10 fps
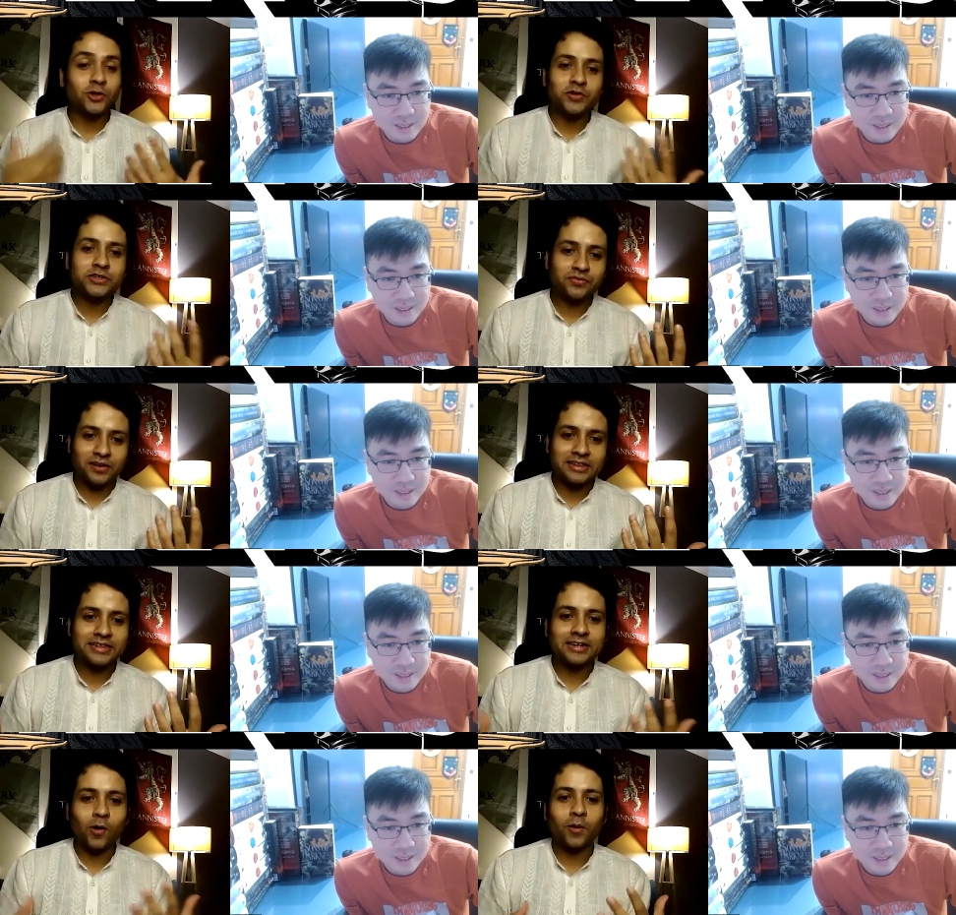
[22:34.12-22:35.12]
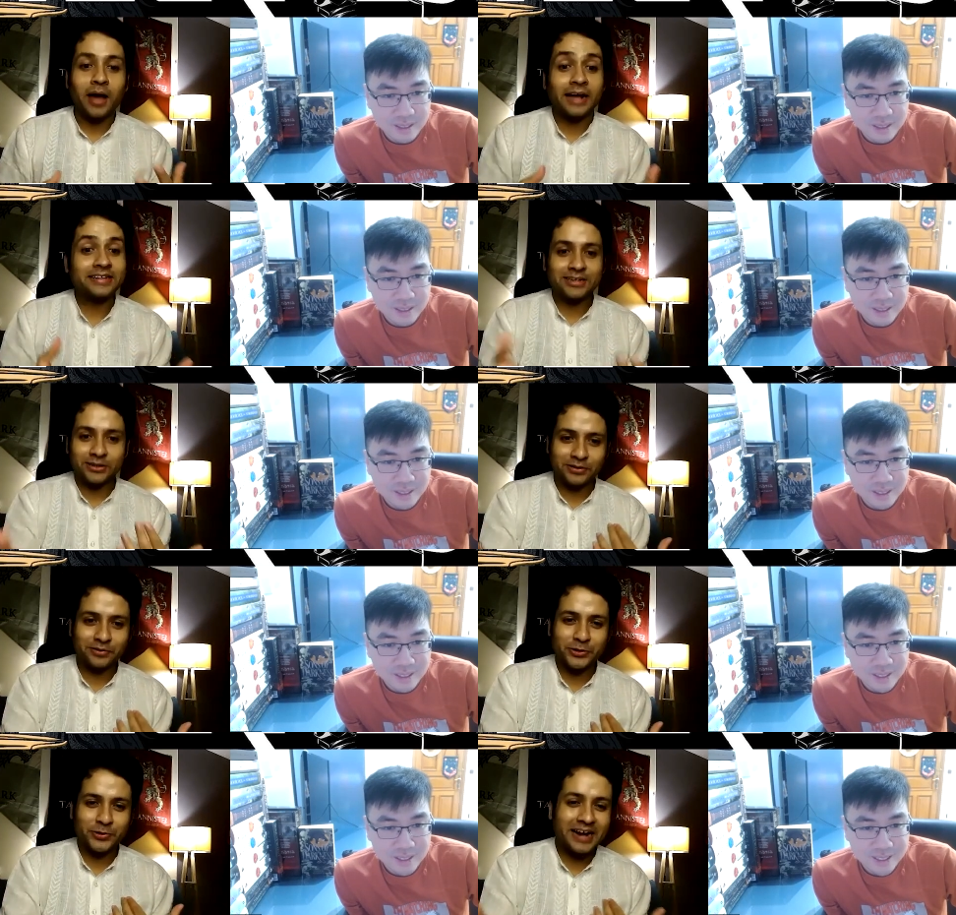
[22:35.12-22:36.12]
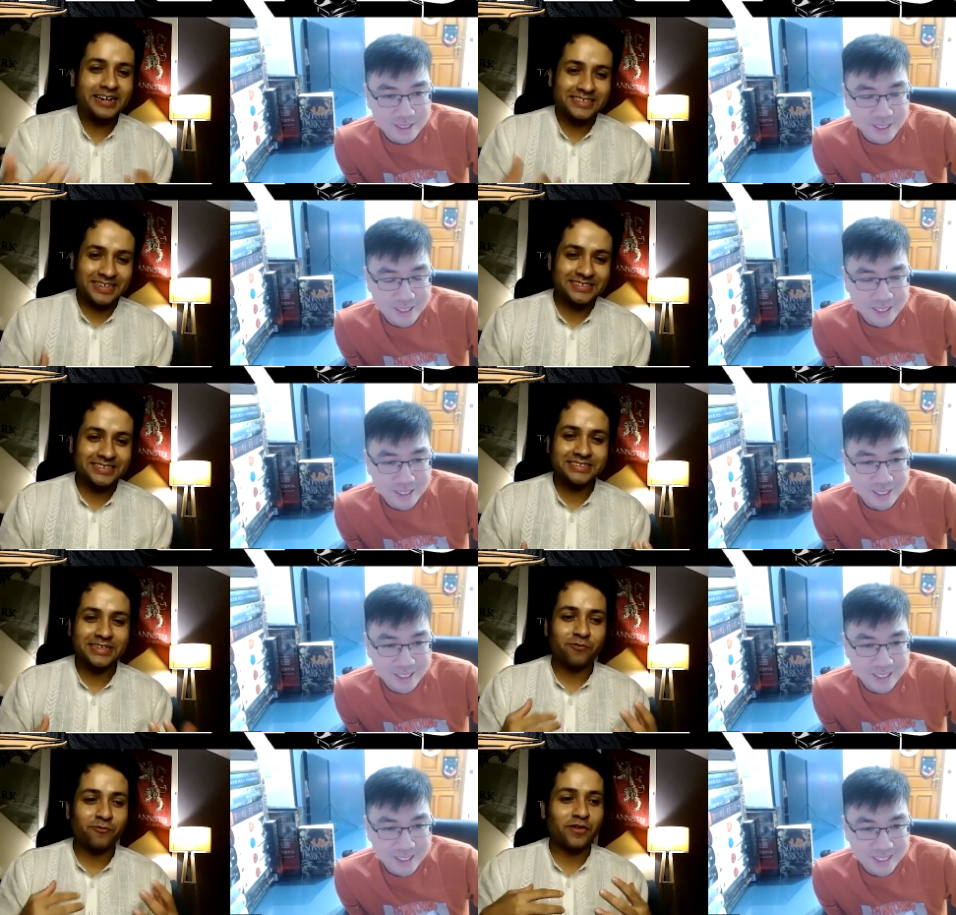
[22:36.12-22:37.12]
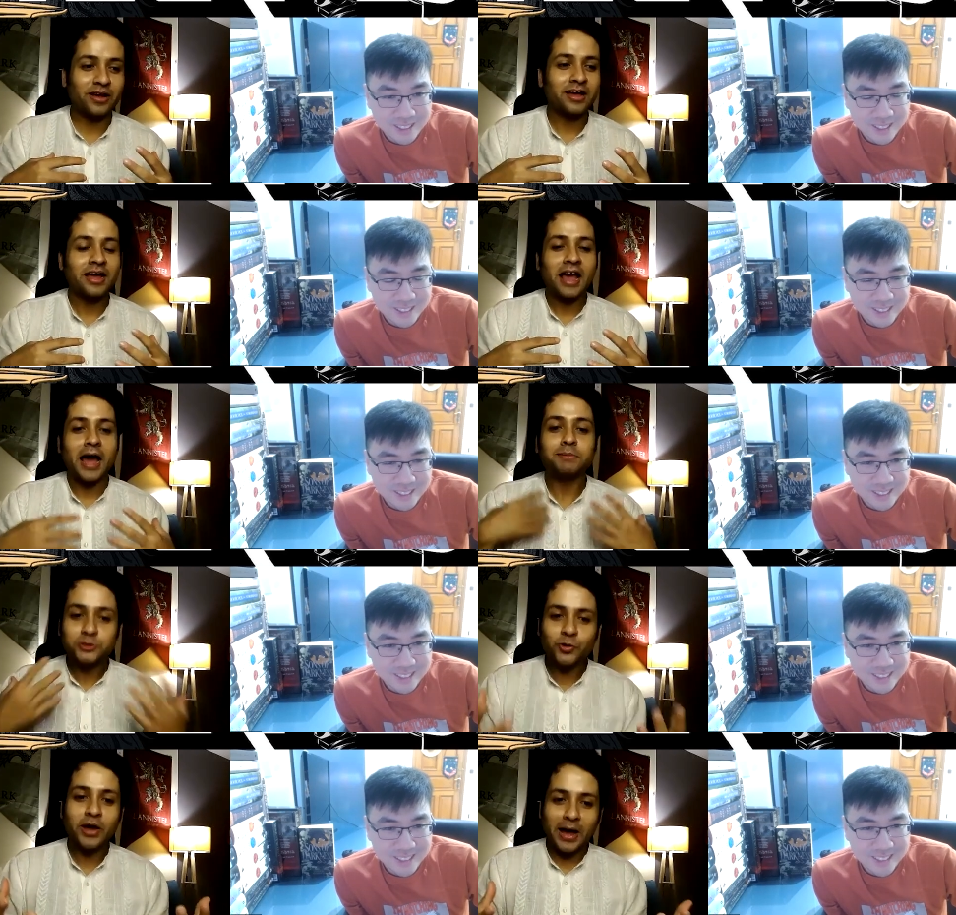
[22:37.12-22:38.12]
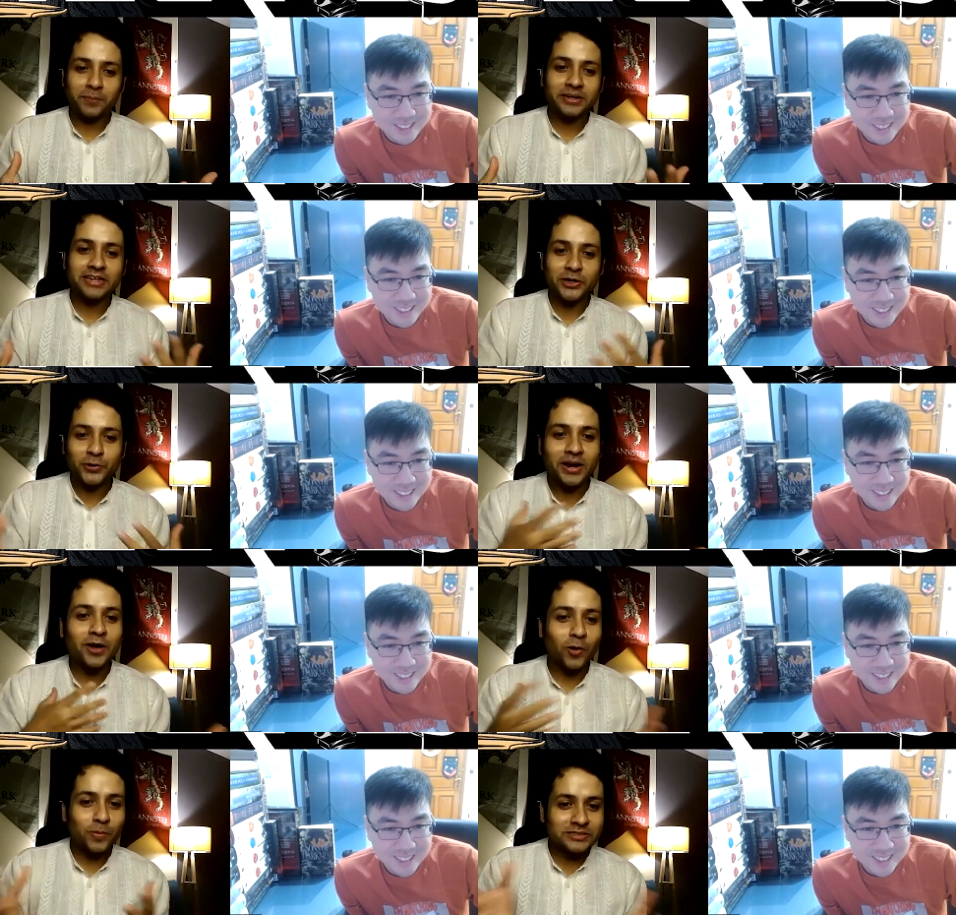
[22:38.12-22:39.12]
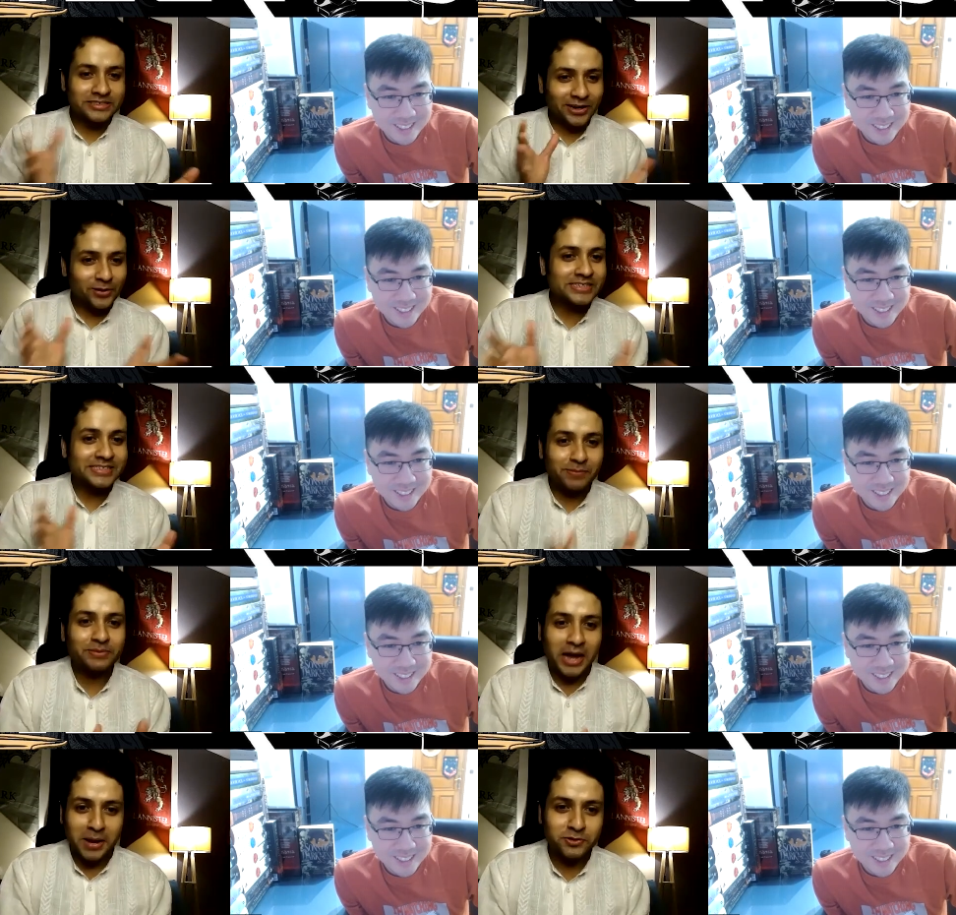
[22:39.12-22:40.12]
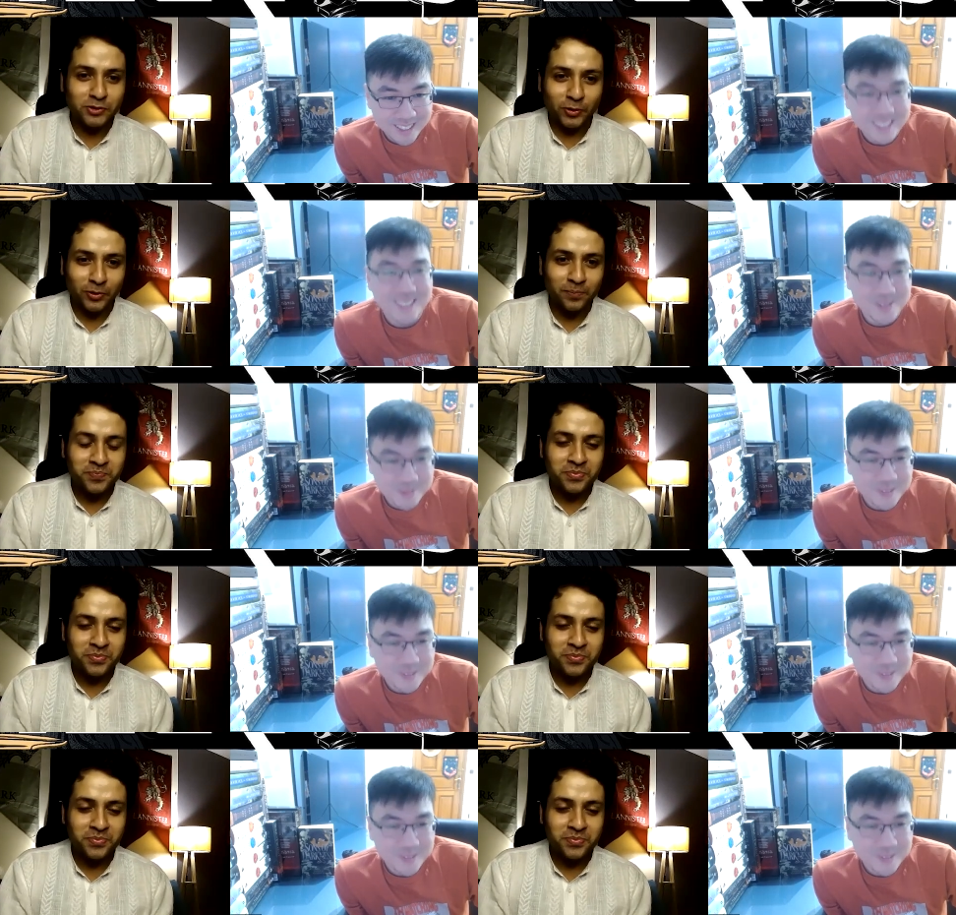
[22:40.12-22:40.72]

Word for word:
Speaker 1: it's always fun that, or I think uh, you and I discussed this that I'm so happy that you and I almost stay on the same time zone.